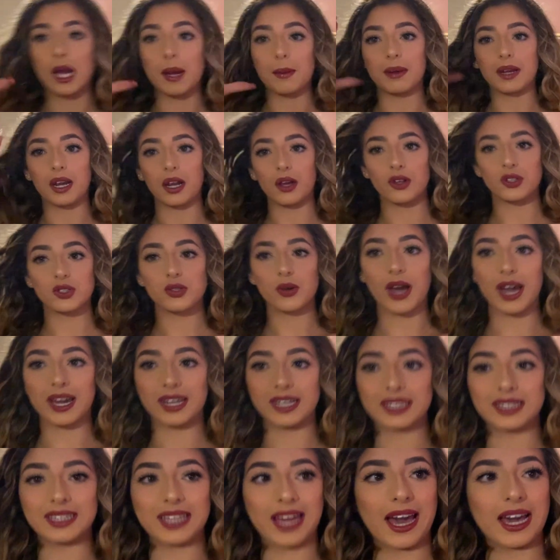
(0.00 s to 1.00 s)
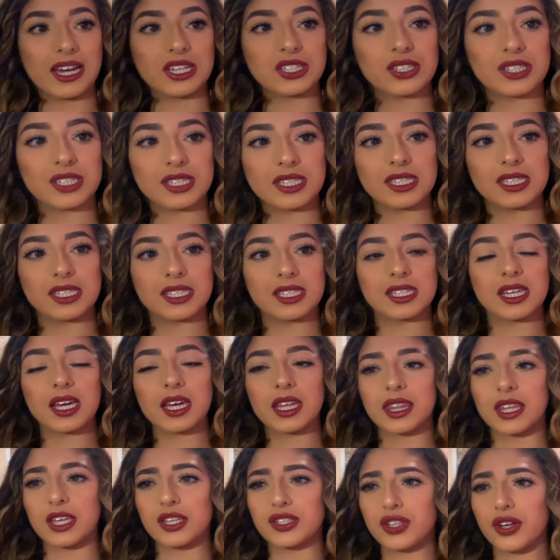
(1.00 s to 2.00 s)
And I also added lashes.
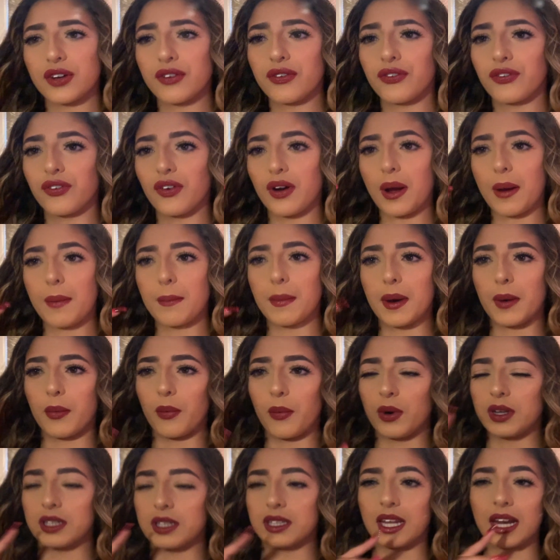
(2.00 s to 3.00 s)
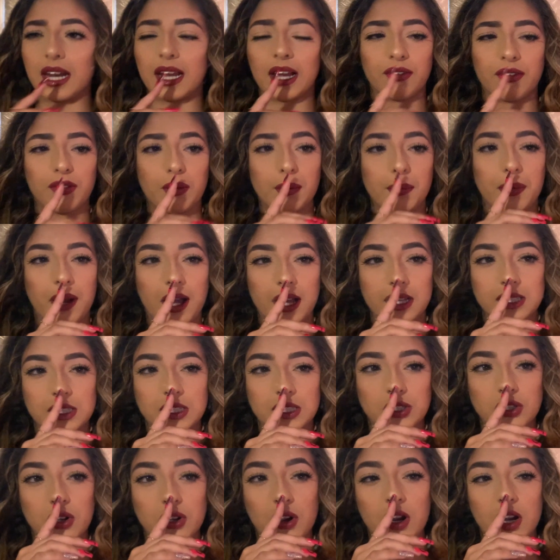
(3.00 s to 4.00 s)
These are from one that I got from
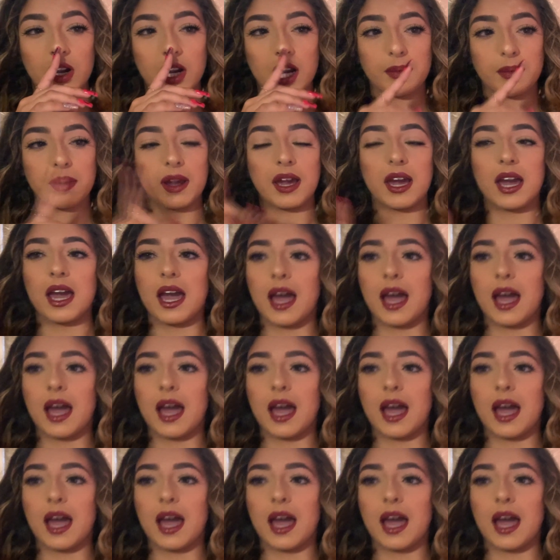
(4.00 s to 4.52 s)
BoxyCharm.